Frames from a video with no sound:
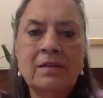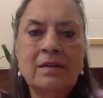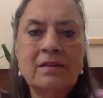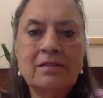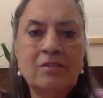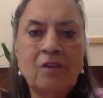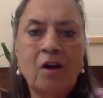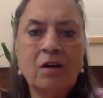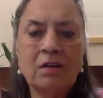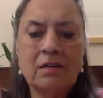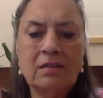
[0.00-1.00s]
It's
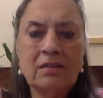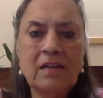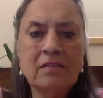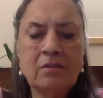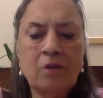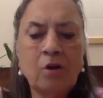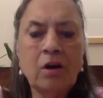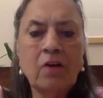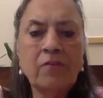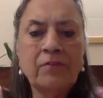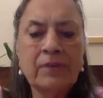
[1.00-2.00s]
not. There's a lot
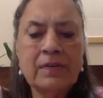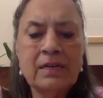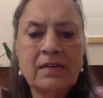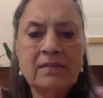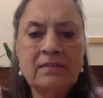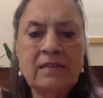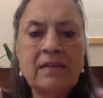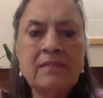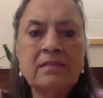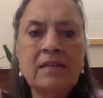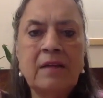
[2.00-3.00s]
of
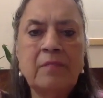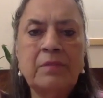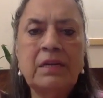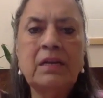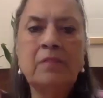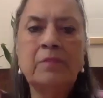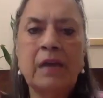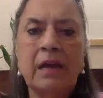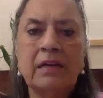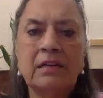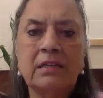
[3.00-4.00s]
sense and meaning
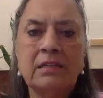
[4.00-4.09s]
behind it.